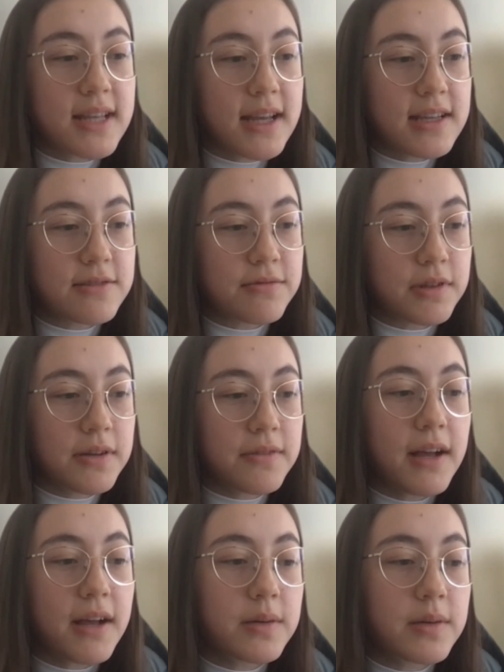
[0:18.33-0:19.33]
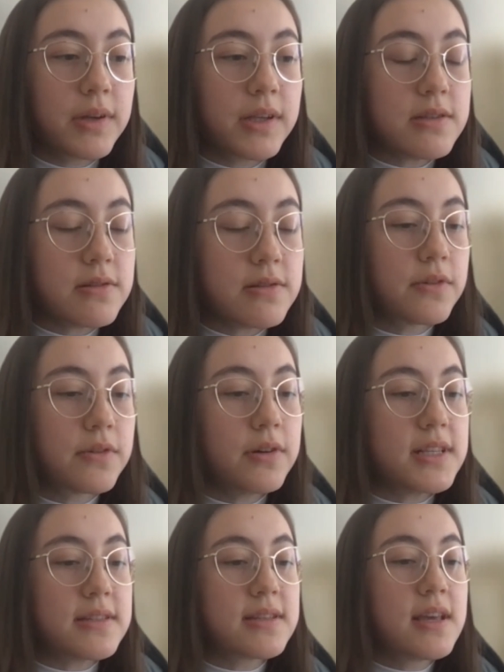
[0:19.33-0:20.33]
that has really found Kapwing useful
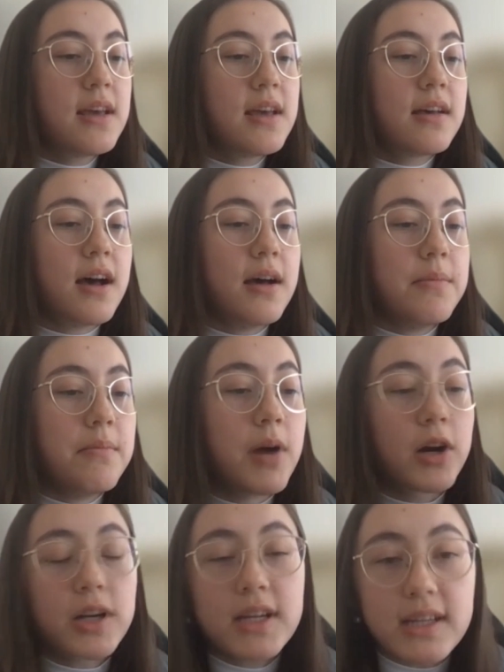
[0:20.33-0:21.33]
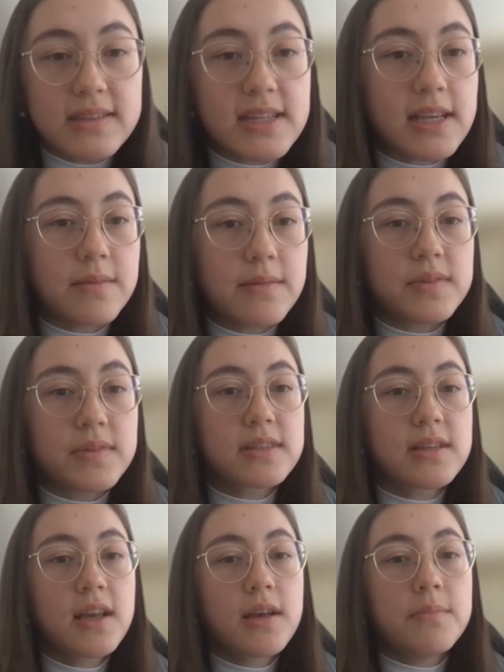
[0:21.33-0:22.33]
is um, marketing teams,